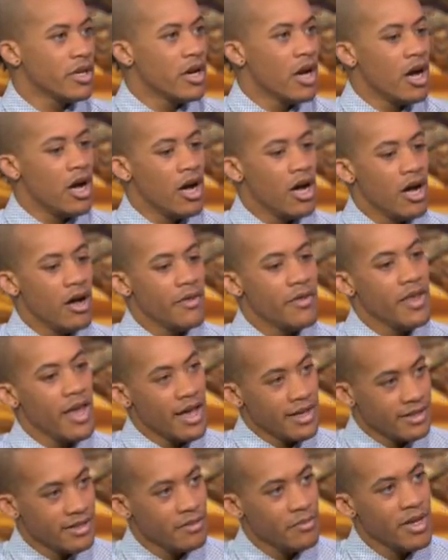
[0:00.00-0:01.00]
Yes. Uh, the
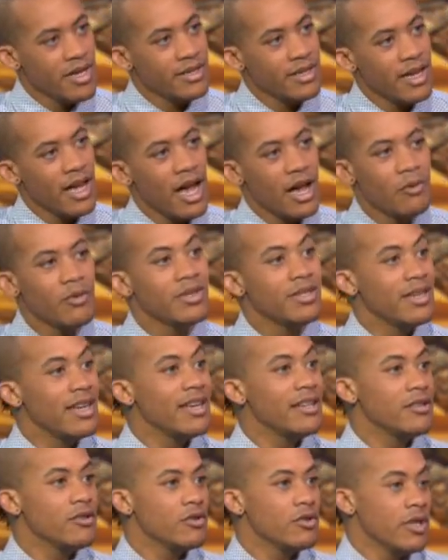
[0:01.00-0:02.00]
estimate, I would
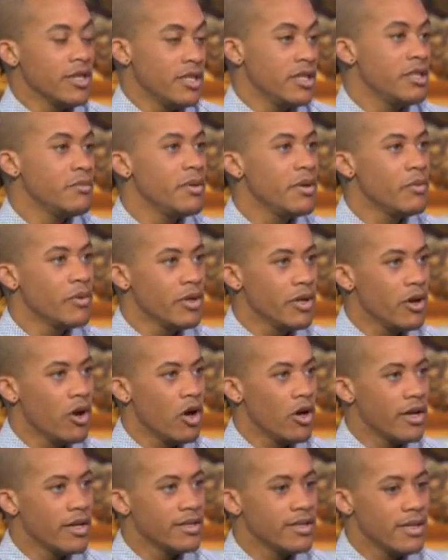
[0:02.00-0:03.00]
say, is let's just be really
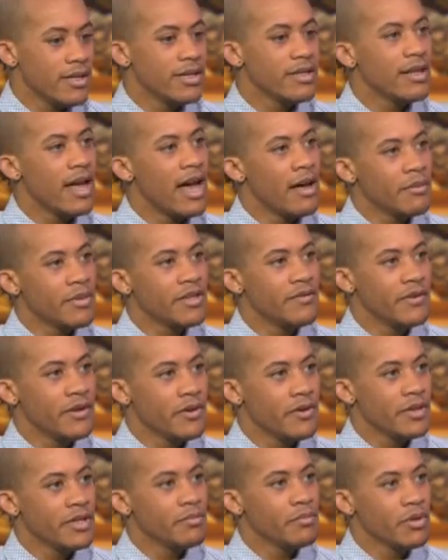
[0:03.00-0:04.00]
honest. In this
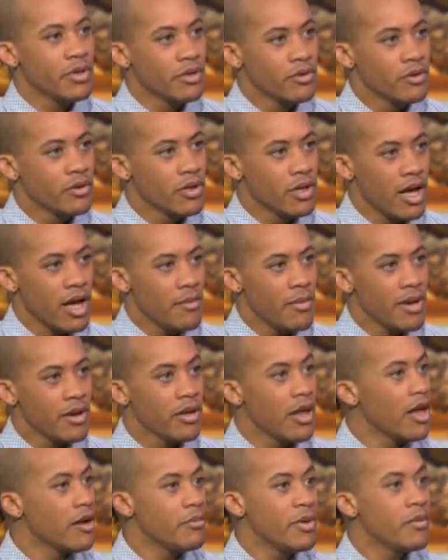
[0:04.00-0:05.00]
atmosphere, in this political climate, a
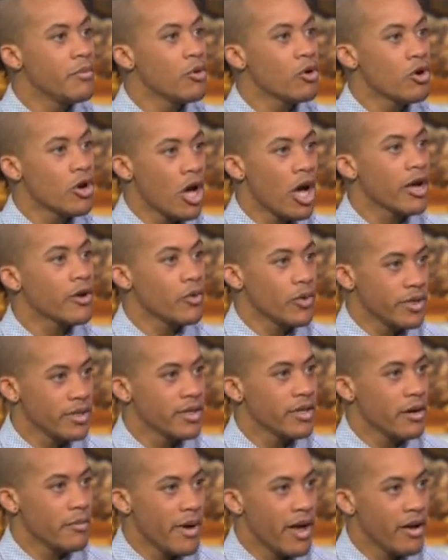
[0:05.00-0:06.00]
lot of people are not going
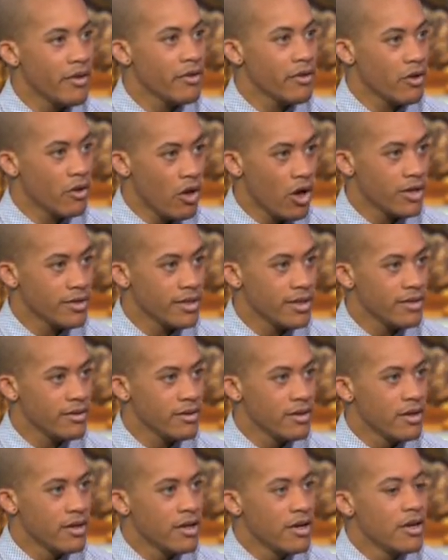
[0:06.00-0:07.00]
to come out of the closet.
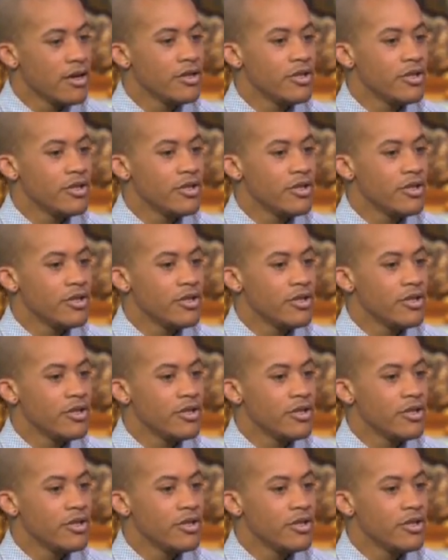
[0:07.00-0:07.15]
Sure.